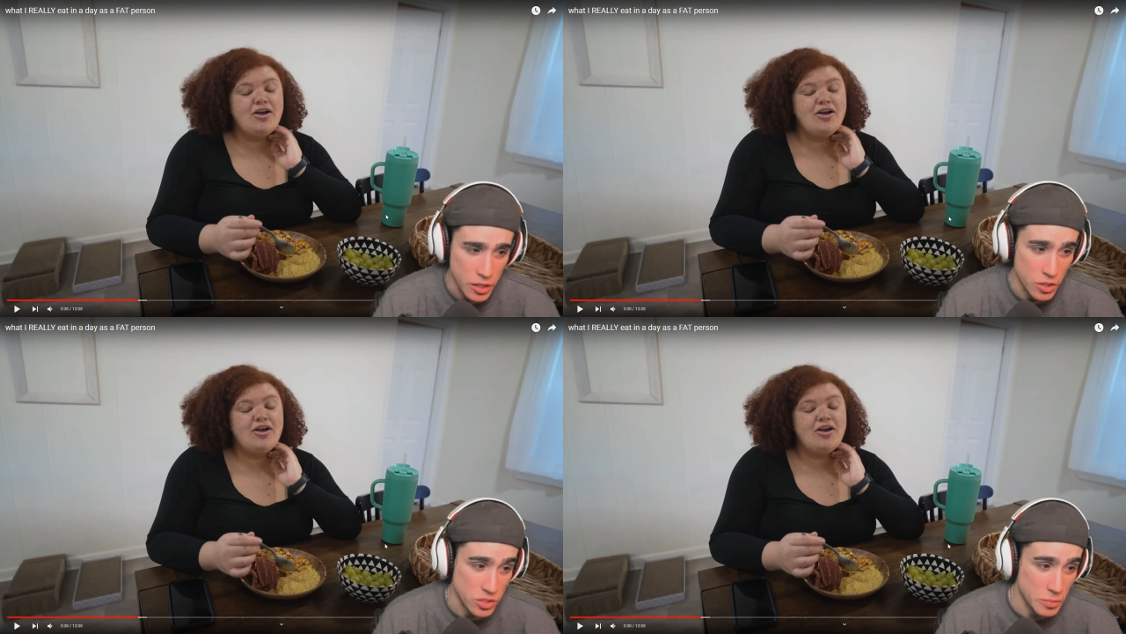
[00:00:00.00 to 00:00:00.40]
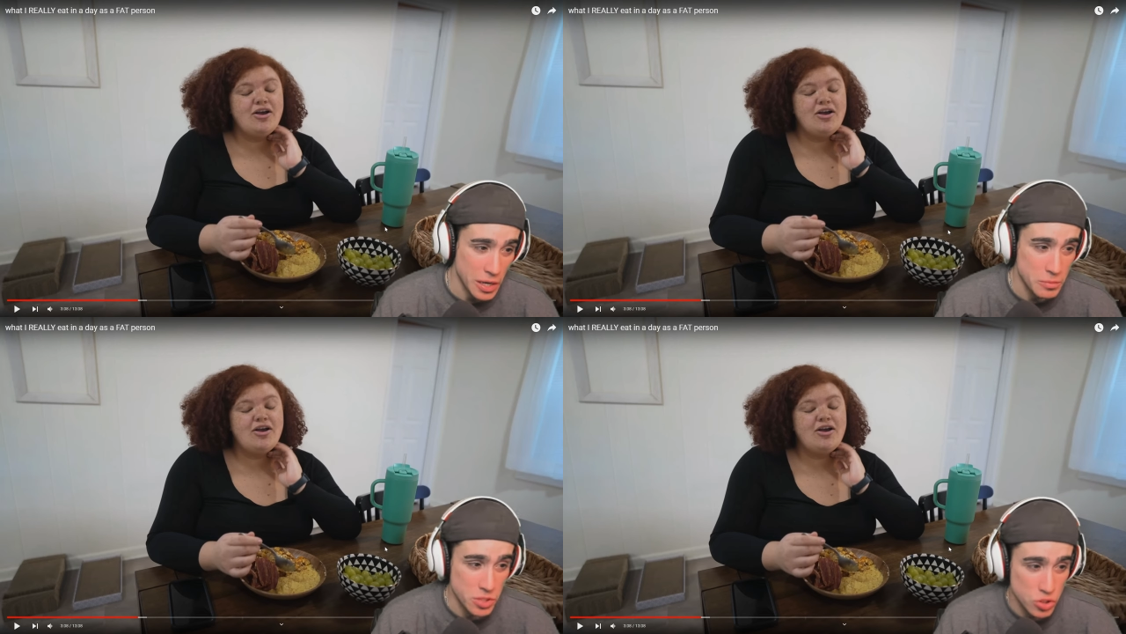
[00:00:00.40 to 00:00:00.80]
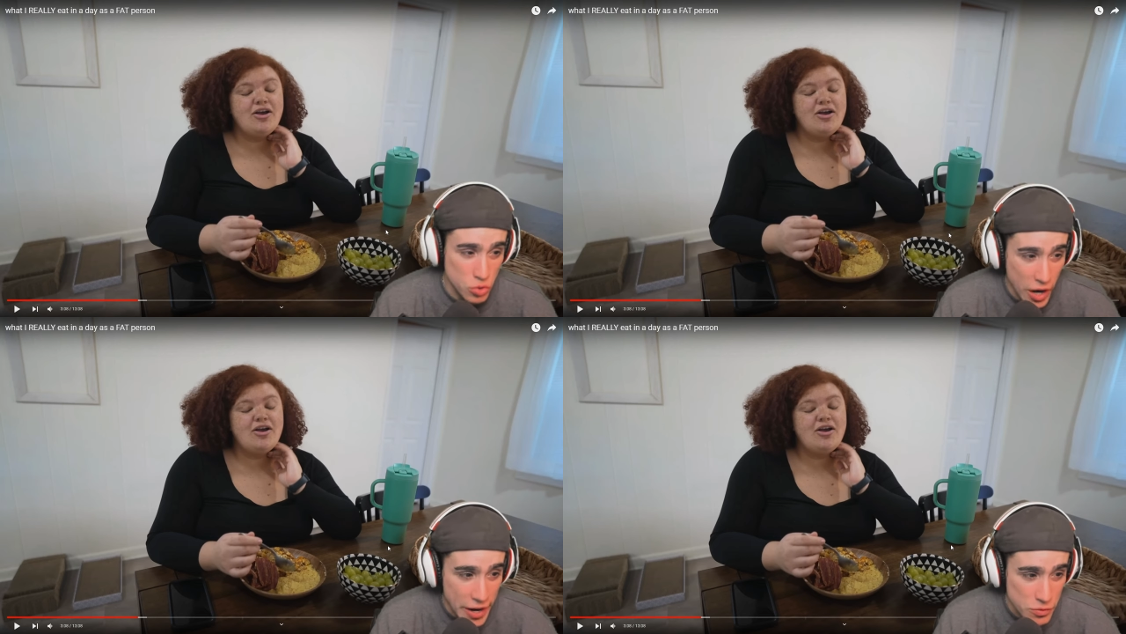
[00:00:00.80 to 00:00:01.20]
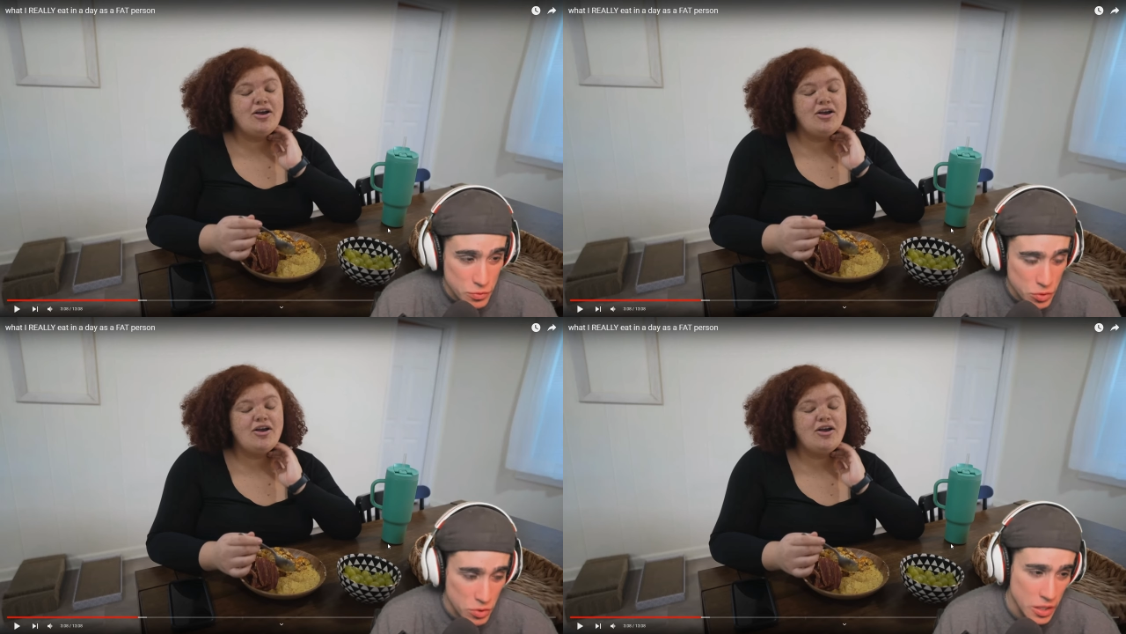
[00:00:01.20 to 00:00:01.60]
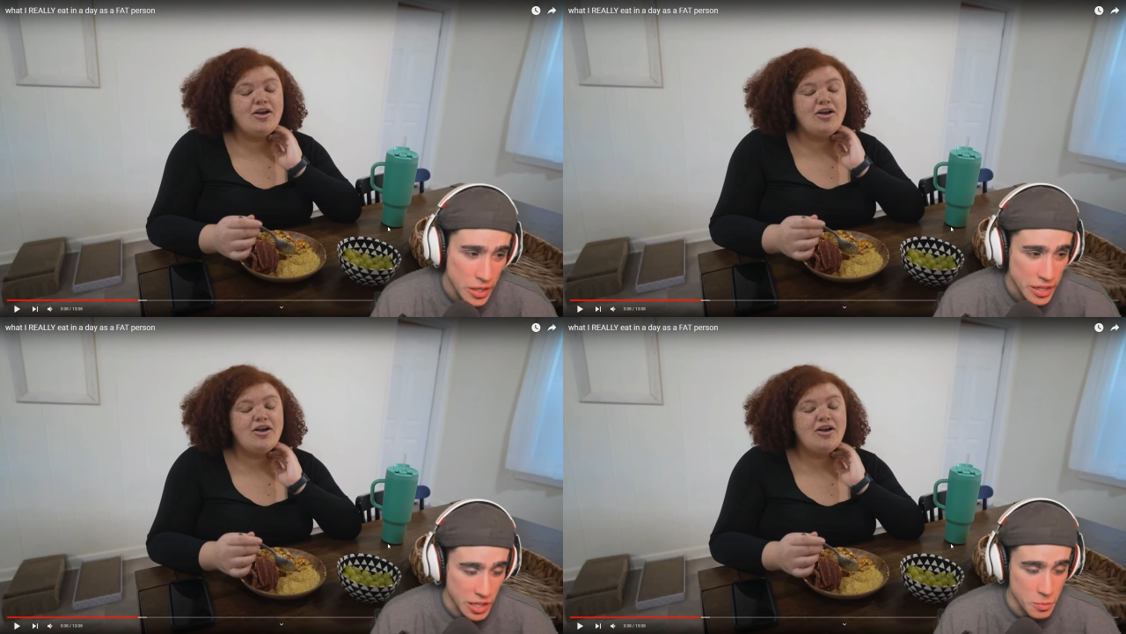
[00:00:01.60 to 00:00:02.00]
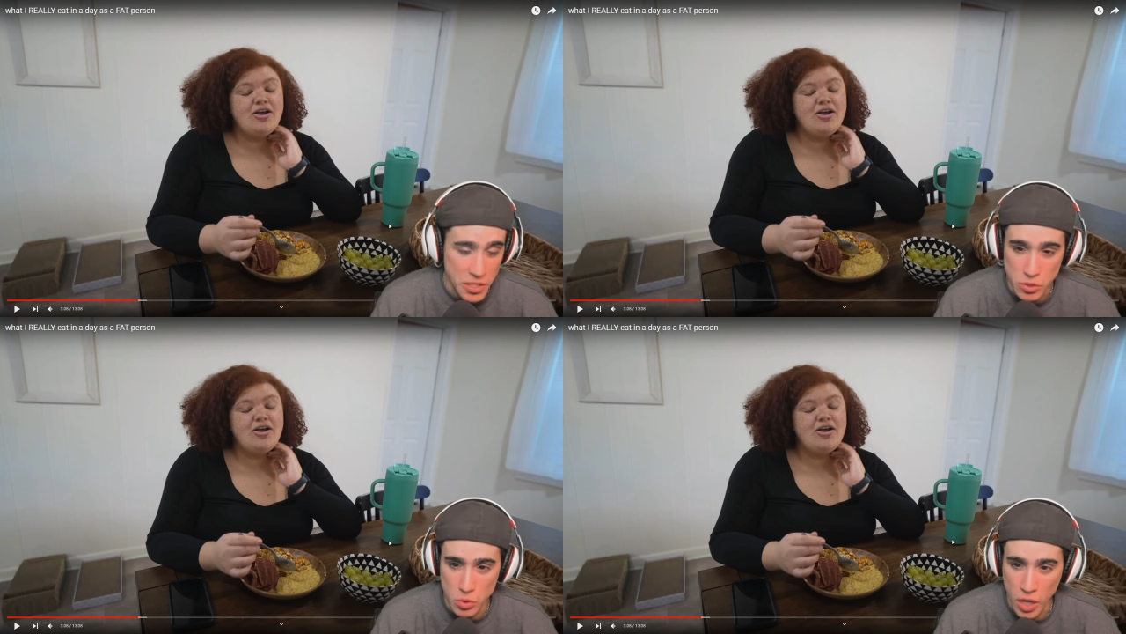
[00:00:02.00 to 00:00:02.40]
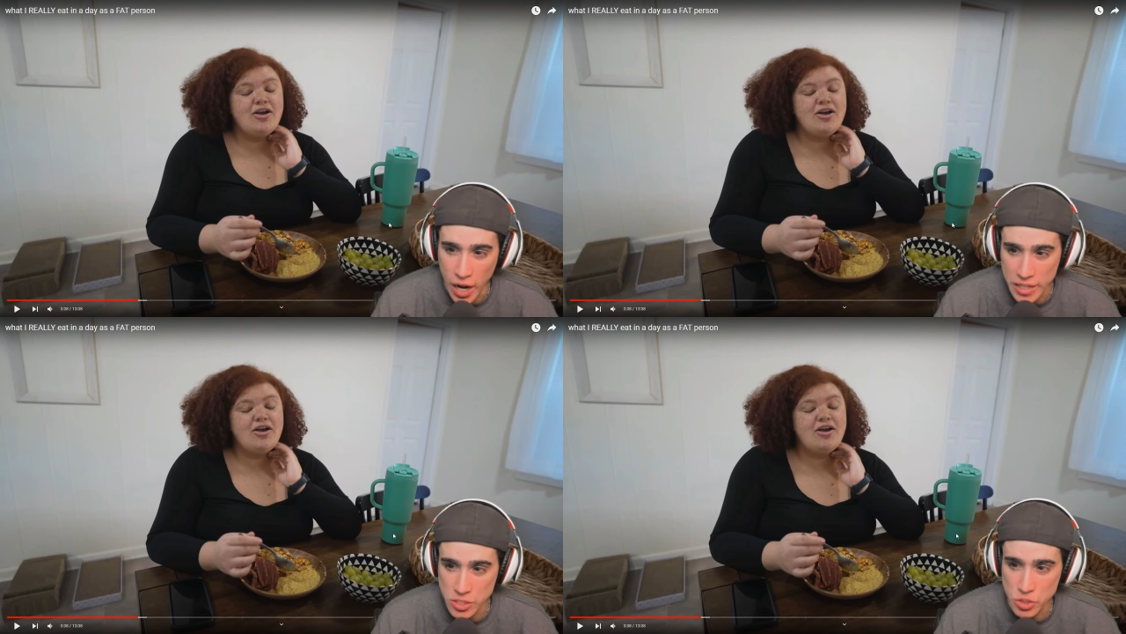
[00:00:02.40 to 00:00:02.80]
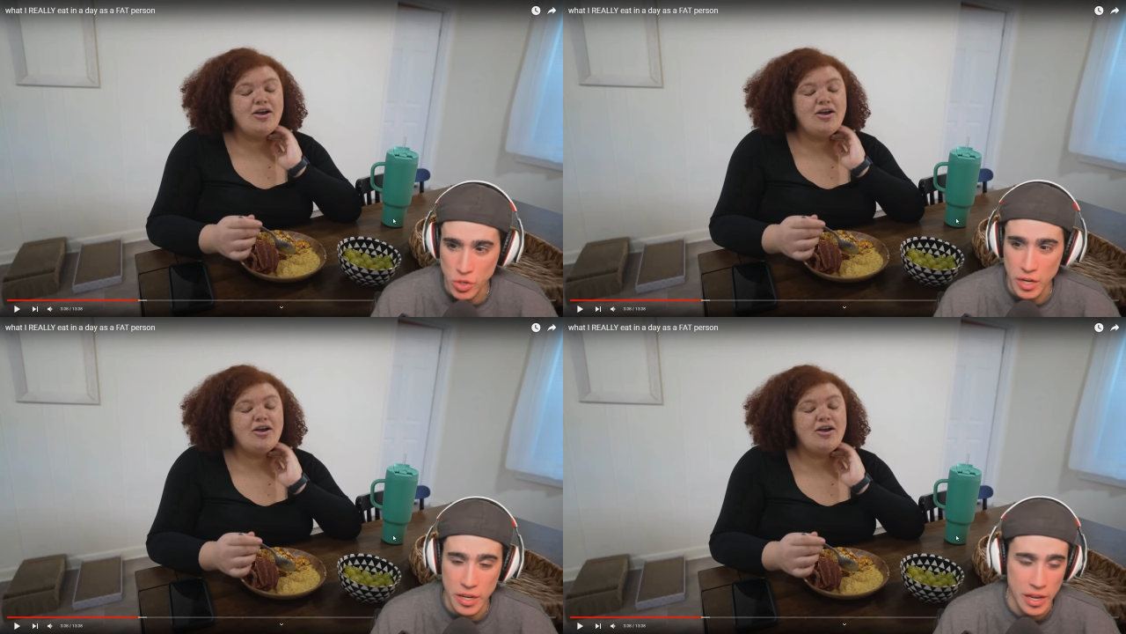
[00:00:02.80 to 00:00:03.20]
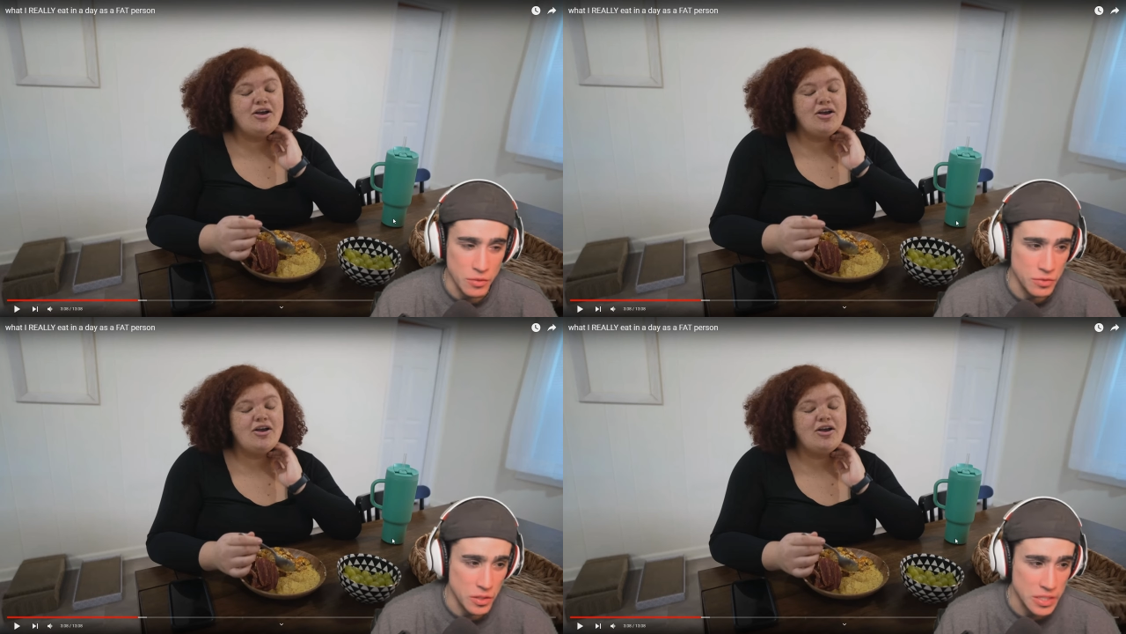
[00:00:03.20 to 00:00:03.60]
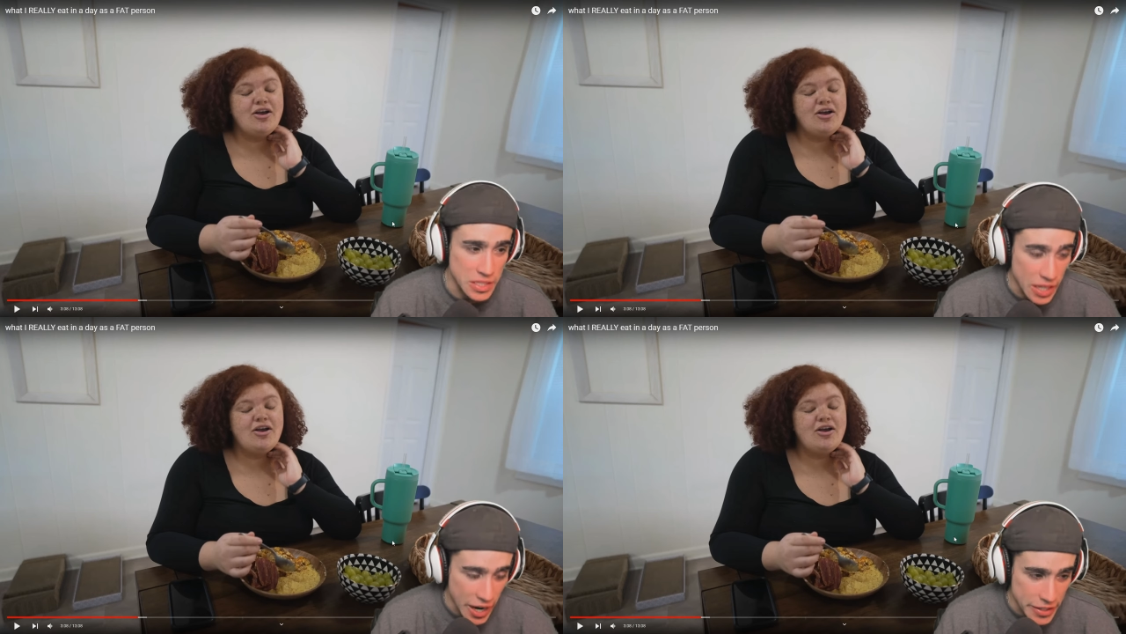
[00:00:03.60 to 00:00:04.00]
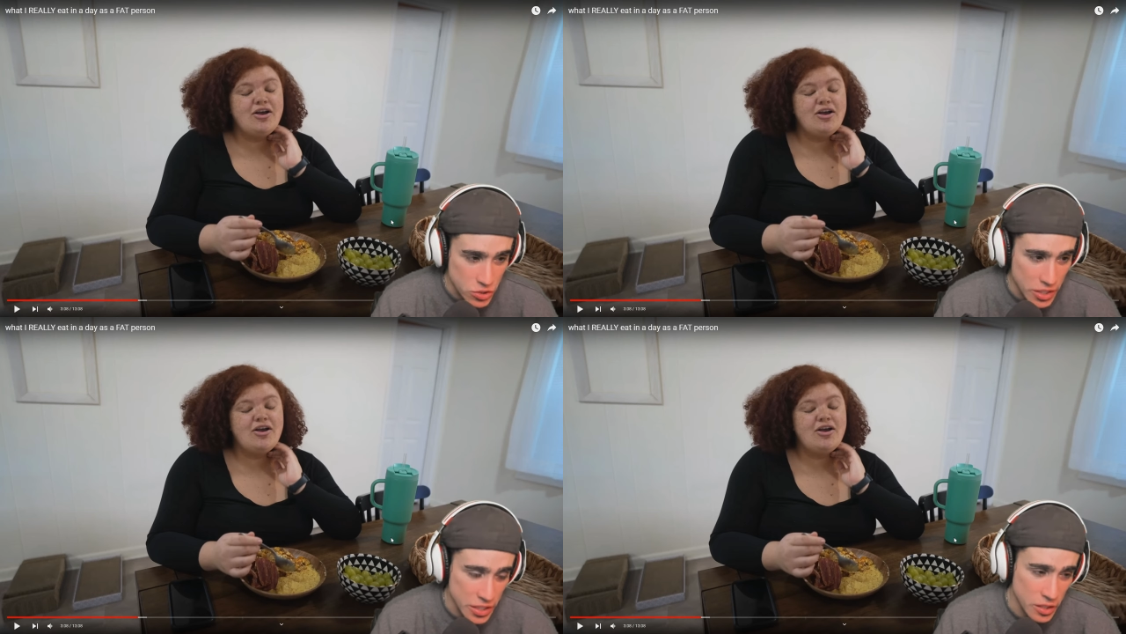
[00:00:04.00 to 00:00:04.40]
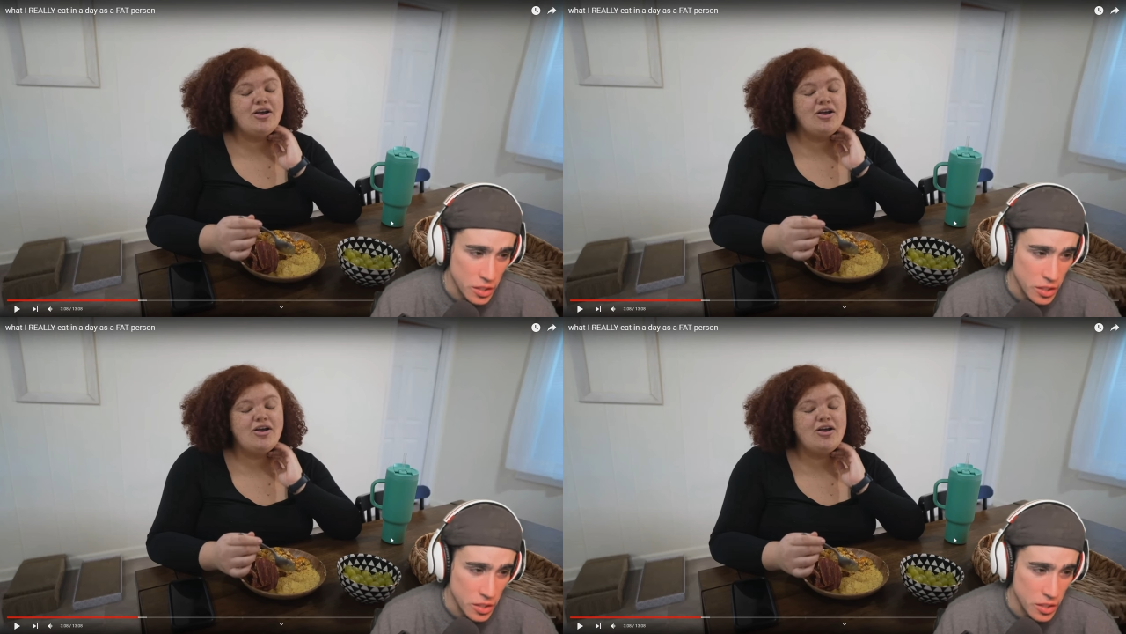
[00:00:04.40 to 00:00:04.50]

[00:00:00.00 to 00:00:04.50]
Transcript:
Speaker 1: you know, sometimes the dried fruit can be too concentrated and very dehydrating.